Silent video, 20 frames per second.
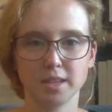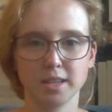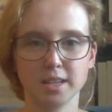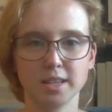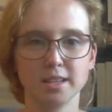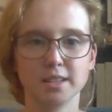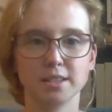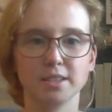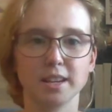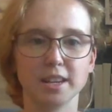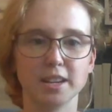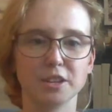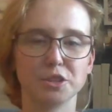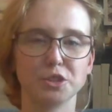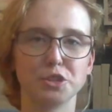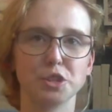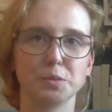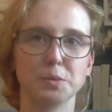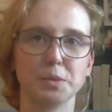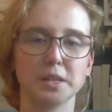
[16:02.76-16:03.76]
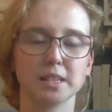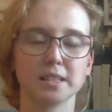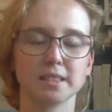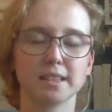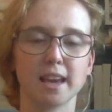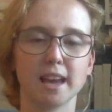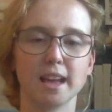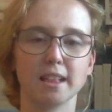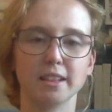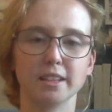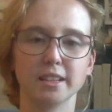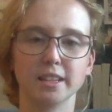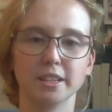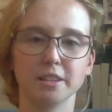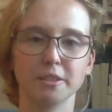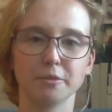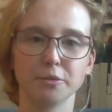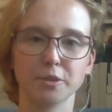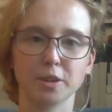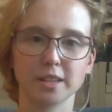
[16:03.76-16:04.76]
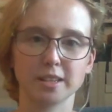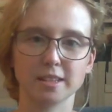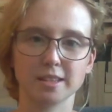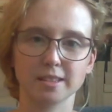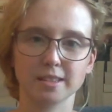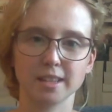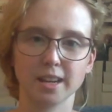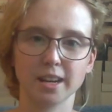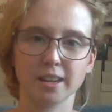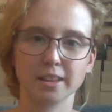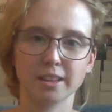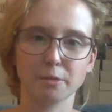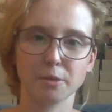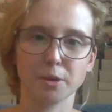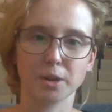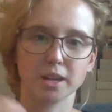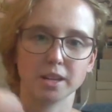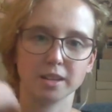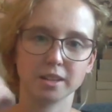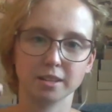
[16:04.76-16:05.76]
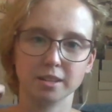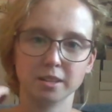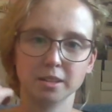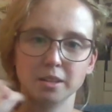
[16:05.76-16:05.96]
Sedaeus, just because Kaladin and friends decided they were gonna